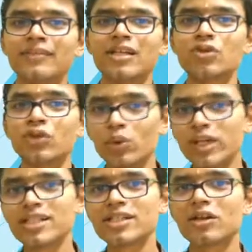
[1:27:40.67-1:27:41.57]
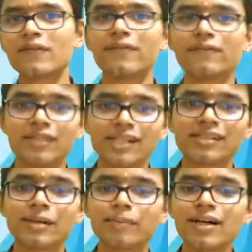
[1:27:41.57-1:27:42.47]
So unit digit of this
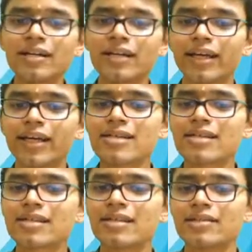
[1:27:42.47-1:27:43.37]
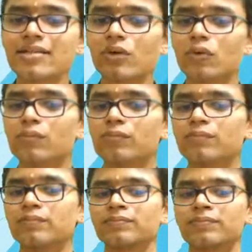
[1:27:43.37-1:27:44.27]
number is 0.
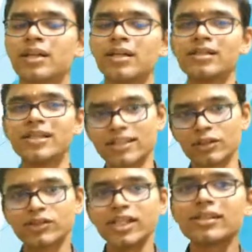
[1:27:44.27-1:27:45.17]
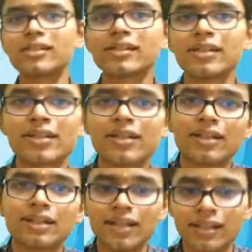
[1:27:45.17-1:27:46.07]
6 into 6,
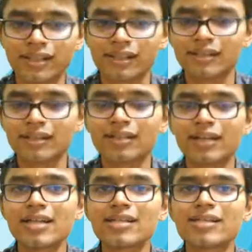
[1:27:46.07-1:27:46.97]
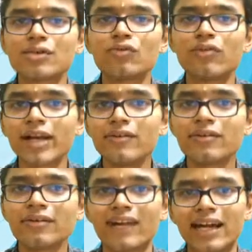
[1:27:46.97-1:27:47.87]
36. 36 into 5,
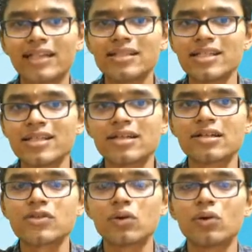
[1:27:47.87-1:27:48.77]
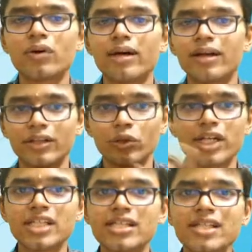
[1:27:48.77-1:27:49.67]
180. So unit
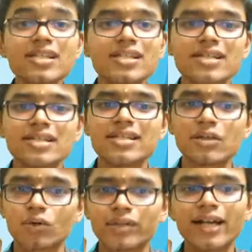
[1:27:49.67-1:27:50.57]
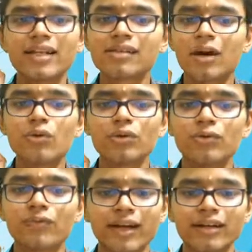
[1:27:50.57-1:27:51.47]
digit is 0. That is how you
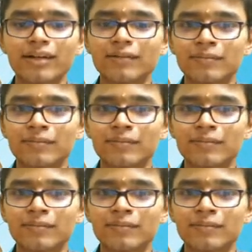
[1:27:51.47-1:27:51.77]
find it.